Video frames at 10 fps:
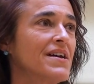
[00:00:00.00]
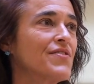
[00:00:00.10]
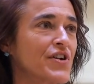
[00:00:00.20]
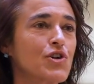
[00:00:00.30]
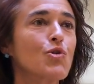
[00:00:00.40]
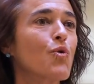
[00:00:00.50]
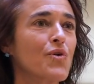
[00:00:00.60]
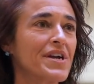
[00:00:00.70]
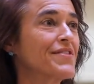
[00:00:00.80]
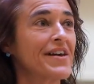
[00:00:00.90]
the
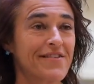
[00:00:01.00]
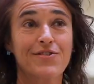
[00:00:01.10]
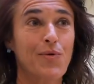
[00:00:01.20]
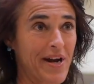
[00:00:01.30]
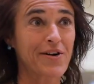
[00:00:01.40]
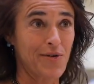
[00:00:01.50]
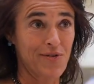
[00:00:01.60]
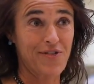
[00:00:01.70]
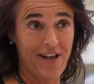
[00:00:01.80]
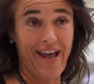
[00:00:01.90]
glory that is
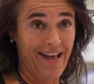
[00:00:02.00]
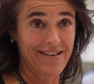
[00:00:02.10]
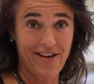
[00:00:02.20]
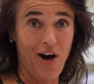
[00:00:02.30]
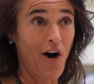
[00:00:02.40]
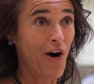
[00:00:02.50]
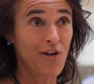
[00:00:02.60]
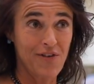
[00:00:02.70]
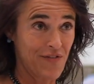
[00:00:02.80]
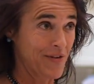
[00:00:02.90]
Quakers and
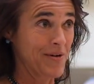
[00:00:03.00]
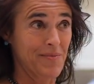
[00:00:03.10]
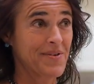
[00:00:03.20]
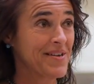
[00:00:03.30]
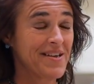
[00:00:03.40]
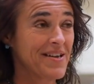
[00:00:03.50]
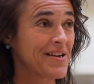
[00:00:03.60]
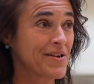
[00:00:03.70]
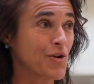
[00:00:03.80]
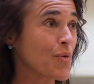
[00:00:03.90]
all of the
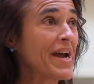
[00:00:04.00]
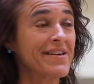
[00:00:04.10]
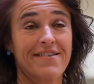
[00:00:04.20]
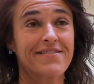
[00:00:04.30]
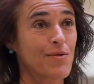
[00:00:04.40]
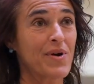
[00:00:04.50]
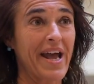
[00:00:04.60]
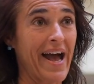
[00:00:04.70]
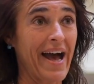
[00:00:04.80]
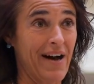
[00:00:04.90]
greatness that we
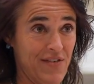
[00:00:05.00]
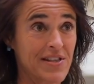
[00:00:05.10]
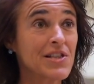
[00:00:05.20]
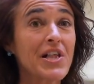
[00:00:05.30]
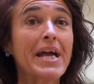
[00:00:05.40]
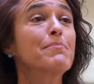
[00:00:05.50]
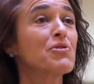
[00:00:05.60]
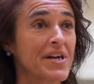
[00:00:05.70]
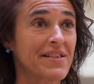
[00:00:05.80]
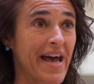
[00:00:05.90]
have and
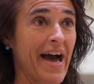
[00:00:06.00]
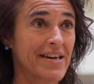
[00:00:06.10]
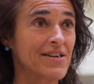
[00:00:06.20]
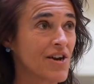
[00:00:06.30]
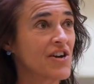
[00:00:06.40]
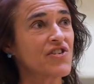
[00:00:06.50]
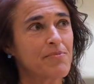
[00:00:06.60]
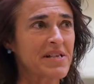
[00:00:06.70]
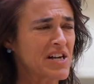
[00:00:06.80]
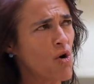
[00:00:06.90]
labeling that and not just
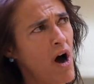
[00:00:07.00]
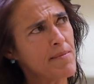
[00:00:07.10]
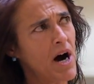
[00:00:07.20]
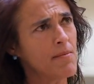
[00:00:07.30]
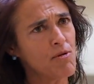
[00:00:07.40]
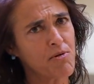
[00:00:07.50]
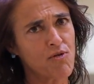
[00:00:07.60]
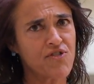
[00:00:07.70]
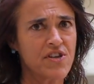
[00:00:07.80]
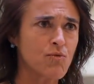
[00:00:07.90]
being like, oh, I'm a humble
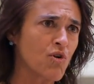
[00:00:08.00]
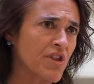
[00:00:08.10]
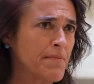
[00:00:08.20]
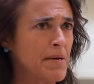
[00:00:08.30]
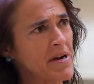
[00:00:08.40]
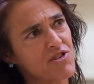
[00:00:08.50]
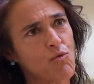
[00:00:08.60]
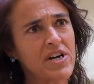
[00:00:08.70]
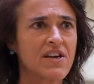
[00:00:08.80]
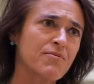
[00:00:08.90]
person in the world. I'm at my
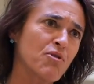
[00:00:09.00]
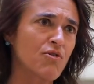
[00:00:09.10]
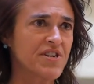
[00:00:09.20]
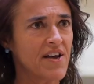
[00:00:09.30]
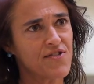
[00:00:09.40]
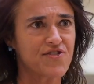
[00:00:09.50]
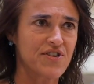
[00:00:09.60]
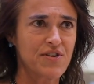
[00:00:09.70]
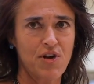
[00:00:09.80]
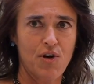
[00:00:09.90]
20th protest,
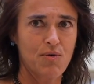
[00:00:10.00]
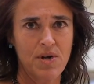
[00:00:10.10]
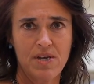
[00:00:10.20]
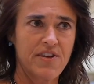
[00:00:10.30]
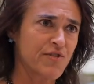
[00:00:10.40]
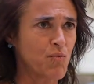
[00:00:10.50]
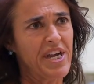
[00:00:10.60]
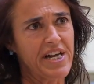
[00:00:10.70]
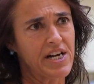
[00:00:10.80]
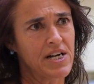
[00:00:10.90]
you know, this
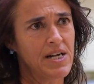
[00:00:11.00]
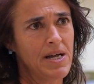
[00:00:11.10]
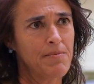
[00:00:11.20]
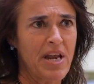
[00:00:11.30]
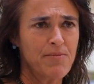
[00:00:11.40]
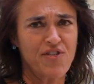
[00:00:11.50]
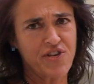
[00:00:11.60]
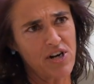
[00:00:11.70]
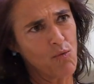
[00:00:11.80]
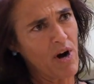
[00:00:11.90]
week, but I'm just
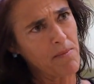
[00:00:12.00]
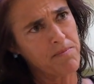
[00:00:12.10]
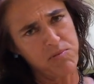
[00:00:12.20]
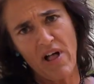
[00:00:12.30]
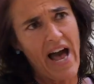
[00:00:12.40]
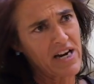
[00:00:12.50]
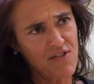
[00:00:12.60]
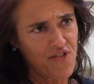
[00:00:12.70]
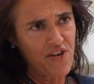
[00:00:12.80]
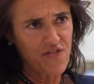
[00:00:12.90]
going to wear black
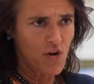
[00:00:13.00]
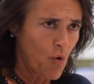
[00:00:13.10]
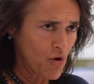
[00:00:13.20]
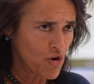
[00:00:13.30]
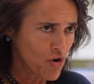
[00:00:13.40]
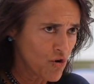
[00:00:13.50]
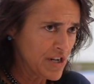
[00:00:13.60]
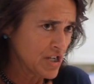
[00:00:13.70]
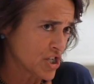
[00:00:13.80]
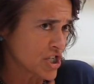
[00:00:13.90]
and sit in the corner
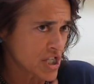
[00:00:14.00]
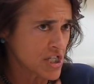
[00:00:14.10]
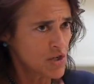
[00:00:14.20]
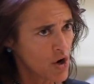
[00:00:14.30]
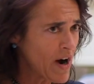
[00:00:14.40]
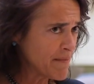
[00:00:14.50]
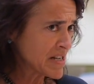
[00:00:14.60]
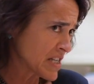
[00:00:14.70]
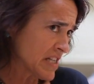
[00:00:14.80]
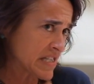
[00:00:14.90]
and just, you know, have my
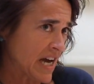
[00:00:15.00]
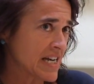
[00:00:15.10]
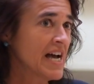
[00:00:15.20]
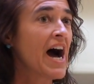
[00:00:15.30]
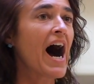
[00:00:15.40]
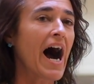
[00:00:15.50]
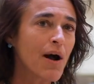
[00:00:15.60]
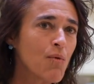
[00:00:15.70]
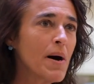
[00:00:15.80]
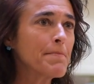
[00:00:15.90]
little sign. I
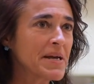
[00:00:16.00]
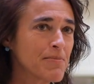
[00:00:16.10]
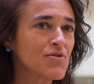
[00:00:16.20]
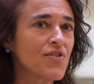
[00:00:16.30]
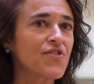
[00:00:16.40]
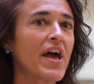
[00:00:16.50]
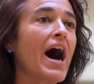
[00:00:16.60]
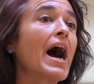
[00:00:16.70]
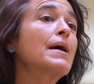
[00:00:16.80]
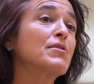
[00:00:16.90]
want people to say,
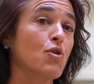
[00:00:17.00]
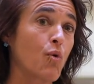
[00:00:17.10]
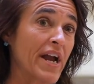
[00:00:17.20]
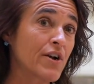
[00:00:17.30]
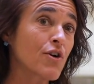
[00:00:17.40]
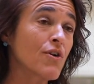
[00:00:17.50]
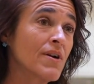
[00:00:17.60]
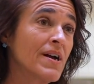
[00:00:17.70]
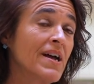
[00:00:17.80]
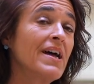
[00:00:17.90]
I am a Quaker
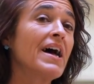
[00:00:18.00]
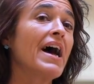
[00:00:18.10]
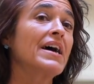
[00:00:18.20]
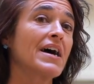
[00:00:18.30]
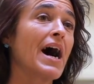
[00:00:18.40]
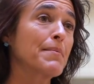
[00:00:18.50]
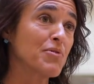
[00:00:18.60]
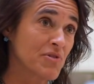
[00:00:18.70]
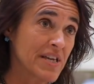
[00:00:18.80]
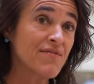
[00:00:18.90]
and I
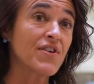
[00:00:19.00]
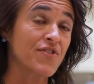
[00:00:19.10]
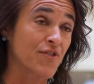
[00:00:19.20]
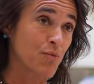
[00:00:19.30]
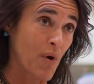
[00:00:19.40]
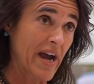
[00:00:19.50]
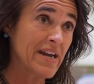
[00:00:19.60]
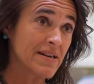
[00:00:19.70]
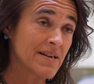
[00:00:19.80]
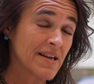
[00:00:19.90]
believe this is
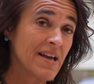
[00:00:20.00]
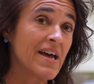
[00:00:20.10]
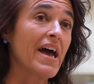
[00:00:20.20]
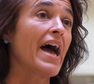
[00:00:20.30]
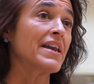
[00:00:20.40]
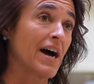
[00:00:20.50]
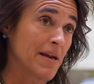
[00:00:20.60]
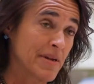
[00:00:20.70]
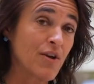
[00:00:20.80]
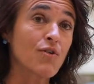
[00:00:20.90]
right and I
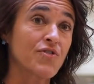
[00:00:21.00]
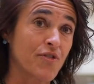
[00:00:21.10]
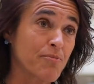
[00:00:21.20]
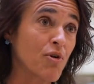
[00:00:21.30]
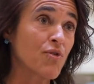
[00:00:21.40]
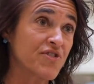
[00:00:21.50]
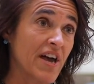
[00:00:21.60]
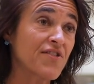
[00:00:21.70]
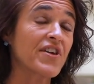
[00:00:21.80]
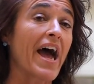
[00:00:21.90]
am here at this
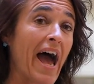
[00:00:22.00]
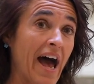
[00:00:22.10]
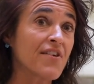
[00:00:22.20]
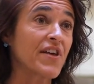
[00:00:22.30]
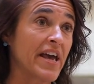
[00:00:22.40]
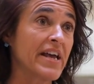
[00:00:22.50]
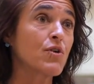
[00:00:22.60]
protest as a